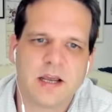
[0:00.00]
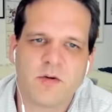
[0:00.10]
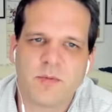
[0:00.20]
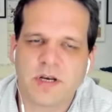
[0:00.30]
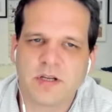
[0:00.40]

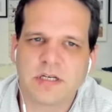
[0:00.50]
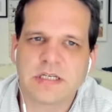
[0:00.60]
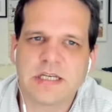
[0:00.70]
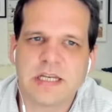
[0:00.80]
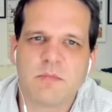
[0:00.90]
everybody on the
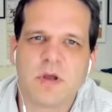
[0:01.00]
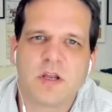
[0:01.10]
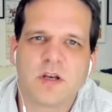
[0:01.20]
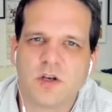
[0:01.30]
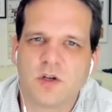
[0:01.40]
team
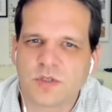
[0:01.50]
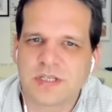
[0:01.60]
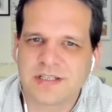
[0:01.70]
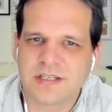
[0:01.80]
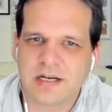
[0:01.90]
knows
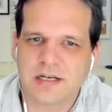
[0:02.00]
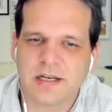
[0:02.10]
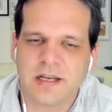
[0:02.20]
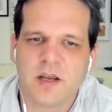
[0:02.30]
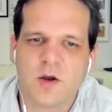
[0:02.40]

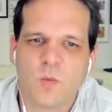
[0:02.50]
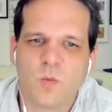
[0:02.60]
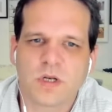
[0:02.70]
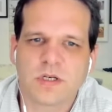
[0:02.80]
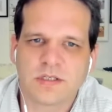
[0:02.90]
exactly
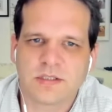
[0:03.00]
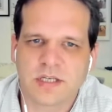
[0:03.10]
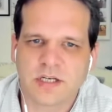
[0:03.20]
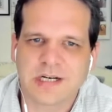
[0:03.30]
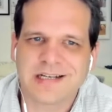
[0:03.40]
what
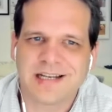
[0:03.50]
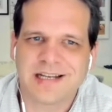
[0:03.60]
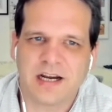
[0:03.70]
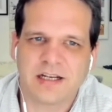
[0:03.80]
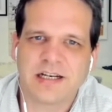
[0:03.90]
such a
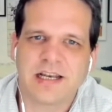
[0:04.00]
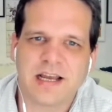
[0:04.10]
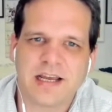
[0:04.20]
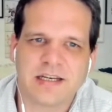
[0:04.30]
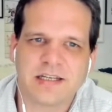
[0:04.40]
target
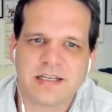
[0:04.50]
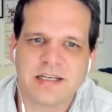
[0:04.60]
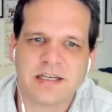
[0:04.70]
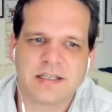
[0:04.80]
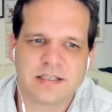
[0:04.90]
client
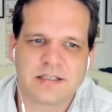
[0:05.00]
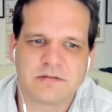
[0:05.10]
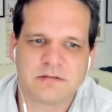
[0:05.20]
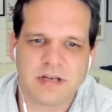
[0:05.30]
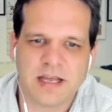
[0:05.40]
is
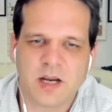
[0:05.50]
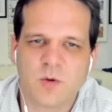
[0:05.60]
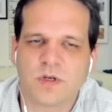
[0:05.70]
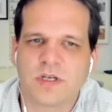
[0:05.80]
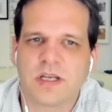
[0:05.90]
like,
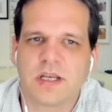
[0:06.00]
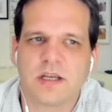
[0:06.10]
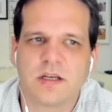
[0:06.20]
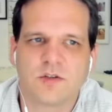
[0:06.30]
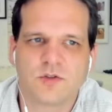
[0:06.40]
what
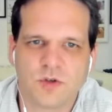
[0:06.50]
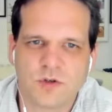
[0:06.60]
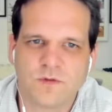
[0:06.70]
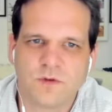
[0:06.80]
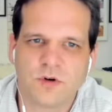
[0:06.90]
they
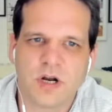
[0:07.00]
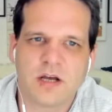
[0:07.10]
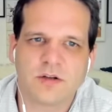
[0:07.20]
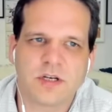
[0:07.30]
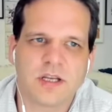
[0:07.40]
search for,
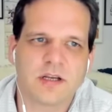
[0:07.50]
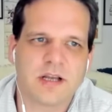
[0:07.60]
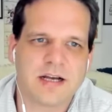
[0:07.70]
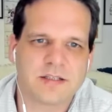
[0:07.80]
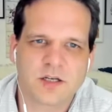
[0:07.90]
how they
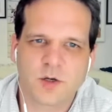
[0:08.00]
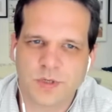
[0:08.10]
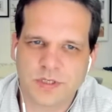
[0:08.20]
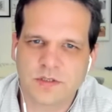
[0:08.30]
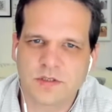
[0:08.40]
ask
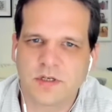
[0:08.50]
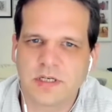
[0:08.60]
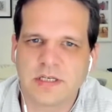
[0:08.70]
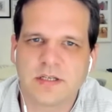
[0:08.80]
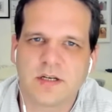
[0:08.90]
questions on
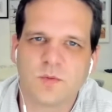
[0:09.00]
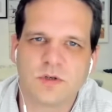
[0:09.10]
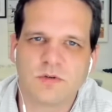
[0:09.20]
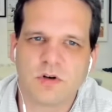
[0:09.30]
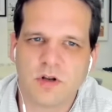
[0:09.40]
the internet. We
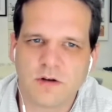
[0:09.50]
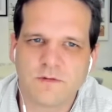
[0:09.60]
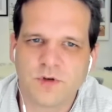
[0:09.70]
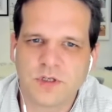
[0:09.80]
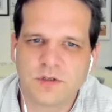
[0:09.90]
do a lot
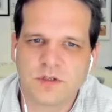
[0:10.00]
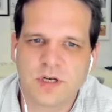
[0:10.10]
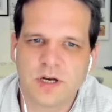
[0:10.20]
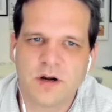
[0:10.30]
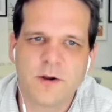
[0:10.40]
of research
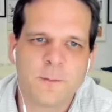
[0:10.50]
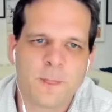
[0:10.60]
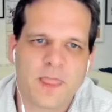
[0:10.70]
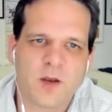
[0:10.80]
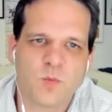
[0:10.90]
there.
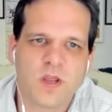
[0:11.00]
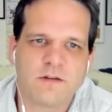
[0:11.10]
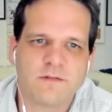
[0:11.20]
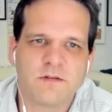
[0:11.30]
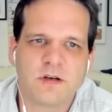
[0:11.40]
And we
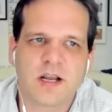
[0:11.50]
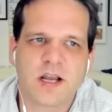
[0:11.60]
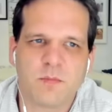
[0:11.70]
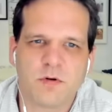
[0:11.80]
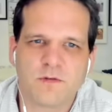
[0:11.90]
have even a
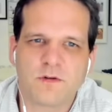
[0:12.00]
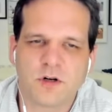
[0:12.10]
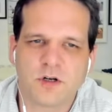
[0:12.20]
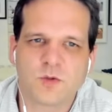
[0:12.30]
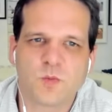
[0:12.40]
couple of
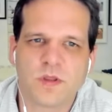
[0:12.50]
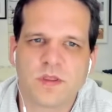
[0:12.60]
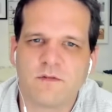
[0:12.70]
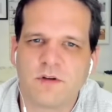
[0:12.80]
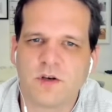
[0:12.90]
calls with
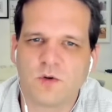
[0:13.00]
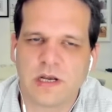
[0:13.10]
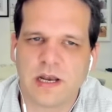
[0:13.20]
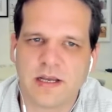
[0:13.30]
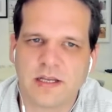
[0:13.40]
every new
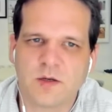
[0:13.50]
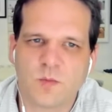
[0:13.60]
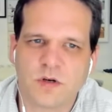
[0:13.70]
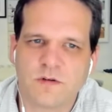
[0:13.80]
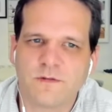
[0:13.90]
client.
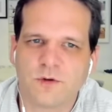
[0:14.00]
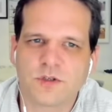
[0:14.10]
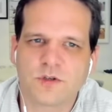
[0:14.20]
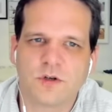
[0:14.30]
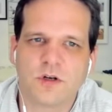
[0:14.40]
When the
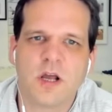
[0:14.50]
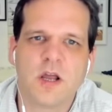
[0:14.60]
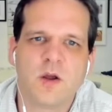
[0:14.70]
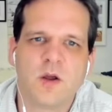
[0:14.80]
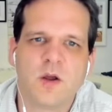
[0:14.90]
first call,
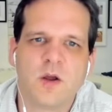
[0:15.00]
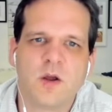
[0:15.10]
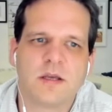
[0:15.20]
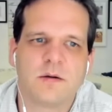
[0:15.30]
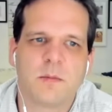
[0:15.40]

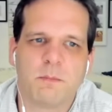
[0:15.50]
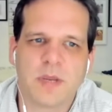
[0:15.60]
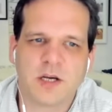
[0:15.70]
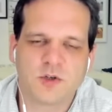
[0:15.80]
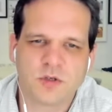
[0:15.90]
we
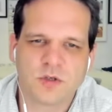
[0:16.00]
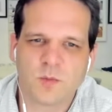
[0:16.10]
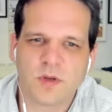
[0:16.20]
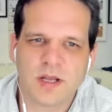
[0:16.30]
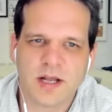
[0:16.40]
make sure
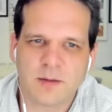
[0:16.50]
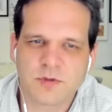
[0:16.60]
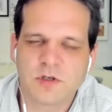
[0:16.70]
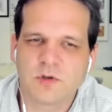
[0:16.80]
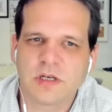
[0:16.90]
that we
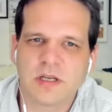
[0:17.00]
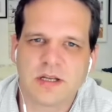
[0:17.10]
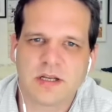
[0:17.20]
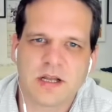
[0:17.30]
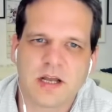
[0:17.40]

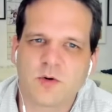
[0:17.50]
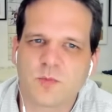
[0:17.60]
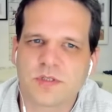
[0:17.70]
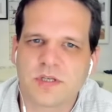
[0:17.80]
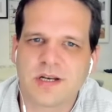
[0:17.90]
absolutely
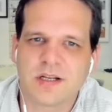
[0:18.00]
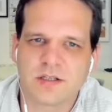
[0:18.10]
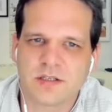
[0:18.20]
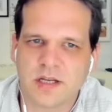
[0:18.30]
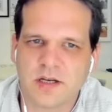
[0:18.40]
100%
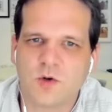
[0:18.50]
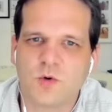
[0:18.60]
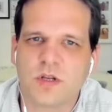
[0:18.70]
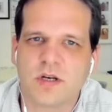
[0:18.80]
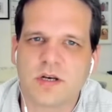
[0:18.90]
understand
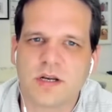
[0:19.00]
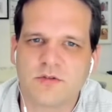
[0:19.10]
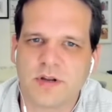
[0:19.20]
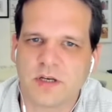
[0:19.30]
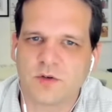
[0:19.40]
who they are
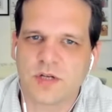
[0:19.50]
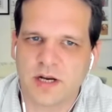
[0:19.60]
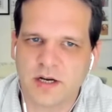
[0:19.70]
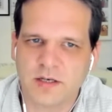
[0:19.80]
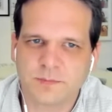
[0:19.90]
trying to
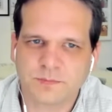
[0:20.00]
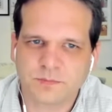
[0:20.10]
target,